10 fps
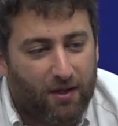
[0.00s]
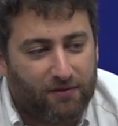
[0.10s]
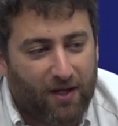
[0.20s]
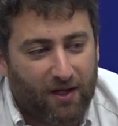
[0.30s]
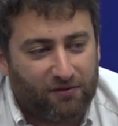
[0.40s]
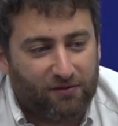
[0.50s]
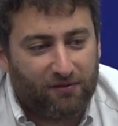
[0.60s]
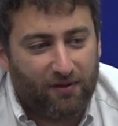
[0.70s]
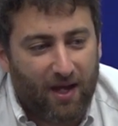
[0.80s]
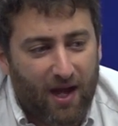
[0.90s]
that
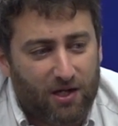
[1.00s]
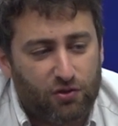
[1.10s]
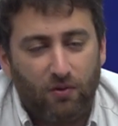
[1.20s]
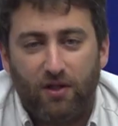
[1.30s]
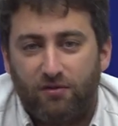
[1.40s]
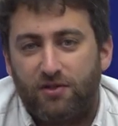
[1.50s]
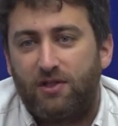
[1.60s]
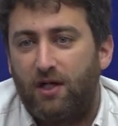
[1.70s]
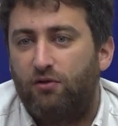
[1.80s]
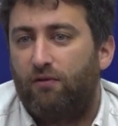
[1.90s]
actually the
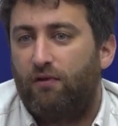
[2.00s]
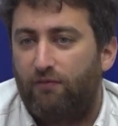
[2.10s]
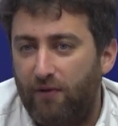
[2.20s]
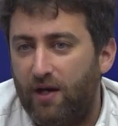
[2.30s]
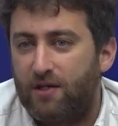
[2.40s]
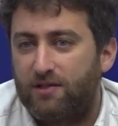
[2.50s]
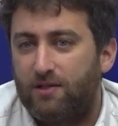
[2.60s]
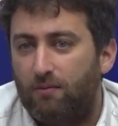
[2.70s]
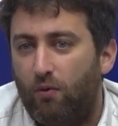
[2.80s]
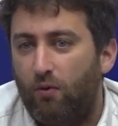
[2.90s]
state of affairs
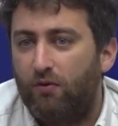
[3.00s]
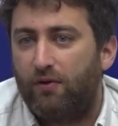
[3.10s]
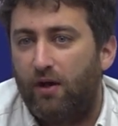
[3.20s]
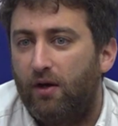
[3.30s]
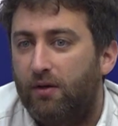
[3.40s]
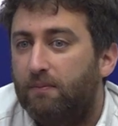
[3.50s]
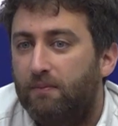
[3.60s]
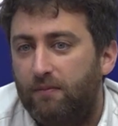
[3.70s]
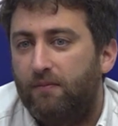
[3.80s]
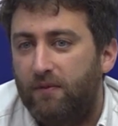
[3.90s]
in Malta
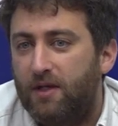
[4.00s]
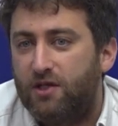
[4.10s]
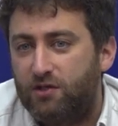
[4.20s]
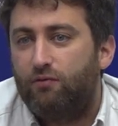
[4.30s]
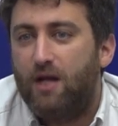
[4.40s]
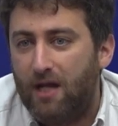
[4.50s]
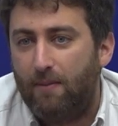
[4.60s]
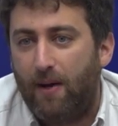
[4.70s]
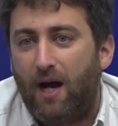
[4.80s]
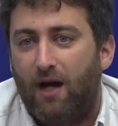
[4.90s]
is really
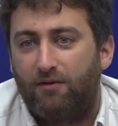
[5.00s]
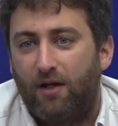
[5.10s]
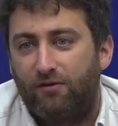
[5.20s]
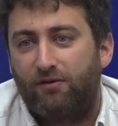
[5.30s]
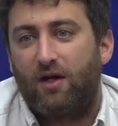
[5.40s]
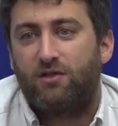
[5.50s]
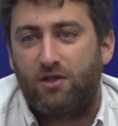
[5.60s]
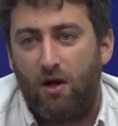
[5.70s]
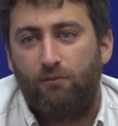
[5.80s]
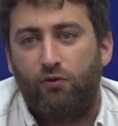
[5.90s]
bad, and it has
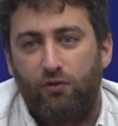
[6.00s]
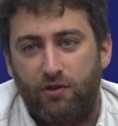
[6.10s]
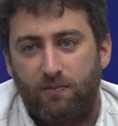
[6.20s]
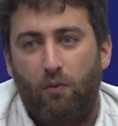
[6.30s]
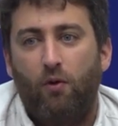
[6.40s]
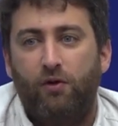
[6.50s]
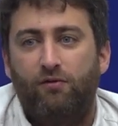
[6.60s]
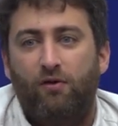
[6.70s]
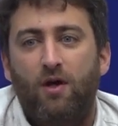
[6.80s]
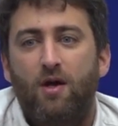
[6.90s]
come to this
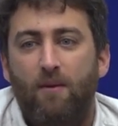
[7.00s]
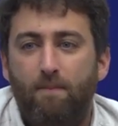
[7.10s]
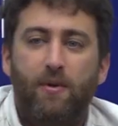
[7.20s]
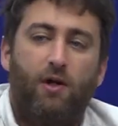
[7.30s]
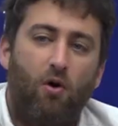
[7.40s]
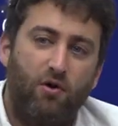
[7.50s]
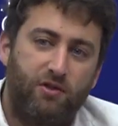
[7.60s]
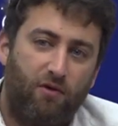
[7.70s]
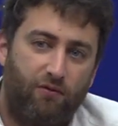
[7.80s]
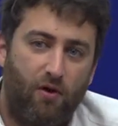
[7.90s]
point
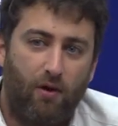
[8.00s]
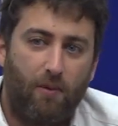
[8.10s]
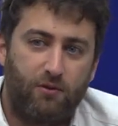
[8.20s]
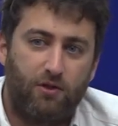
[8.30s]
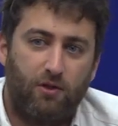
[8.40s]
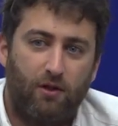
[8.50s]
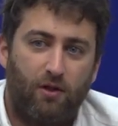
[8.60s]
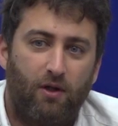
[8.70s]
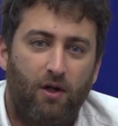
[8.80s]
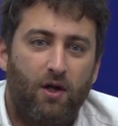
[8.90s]
because of corruption.
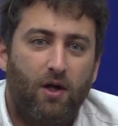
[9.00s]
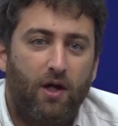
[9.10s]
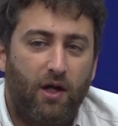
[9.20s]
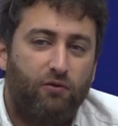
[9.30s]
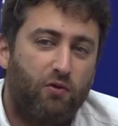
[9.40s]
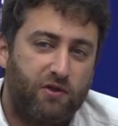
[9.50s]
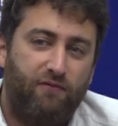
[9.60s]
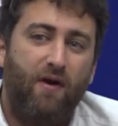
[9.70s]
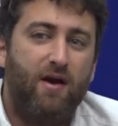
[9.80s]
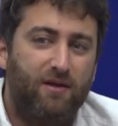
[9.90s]
It was
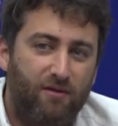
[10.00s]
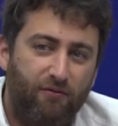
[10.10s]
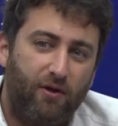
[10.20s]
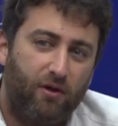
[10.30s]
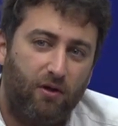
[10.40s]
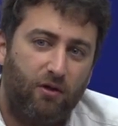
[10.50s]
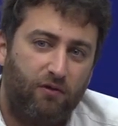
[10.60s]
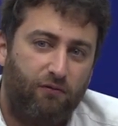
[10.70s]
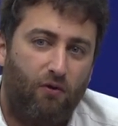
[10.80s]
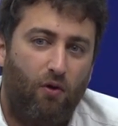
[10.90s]
very
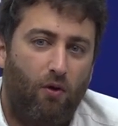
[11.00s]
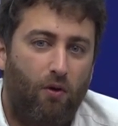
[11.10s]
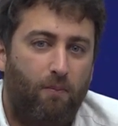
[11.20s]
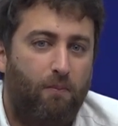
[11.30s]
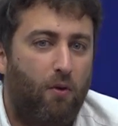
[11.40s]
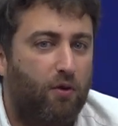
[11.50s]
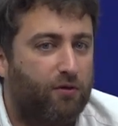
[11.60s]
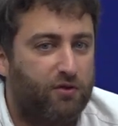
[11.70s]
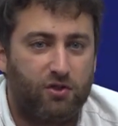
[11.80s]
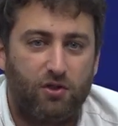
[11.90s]
difficult for
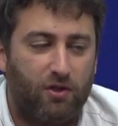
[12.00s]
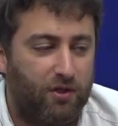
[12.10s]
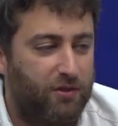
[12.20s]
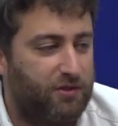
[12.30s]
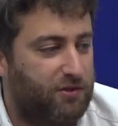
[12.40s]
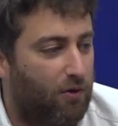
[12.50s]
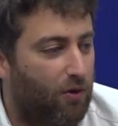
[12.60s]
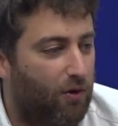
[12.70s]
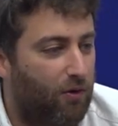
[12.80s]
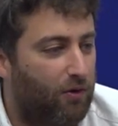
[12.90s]
politicians
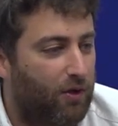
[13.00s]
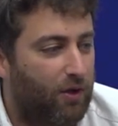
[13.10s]
or